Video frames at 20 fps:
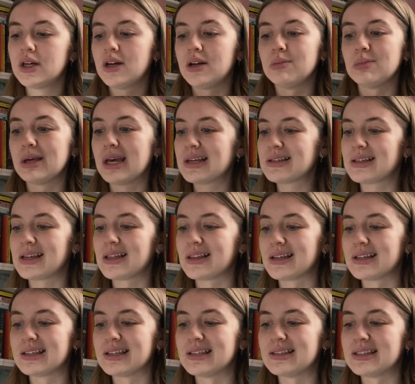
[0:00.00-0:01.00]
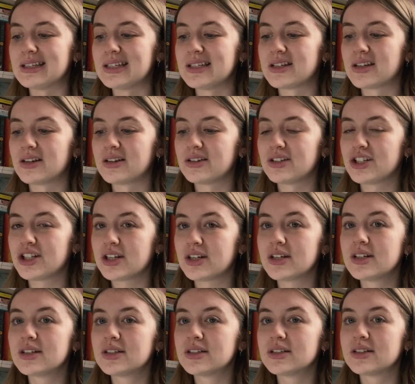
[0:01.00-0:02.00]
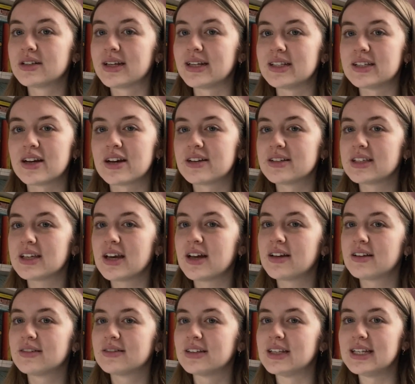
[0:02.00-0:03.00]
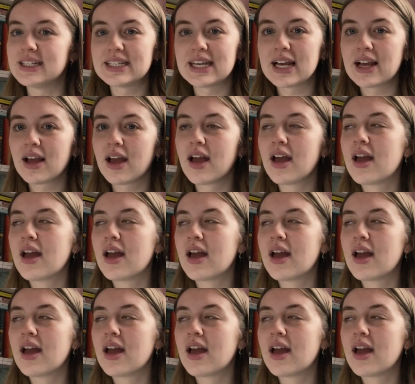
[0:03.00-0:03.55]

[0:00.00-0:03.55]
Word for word: I'm guessing this is intarsia, intarsia knitting.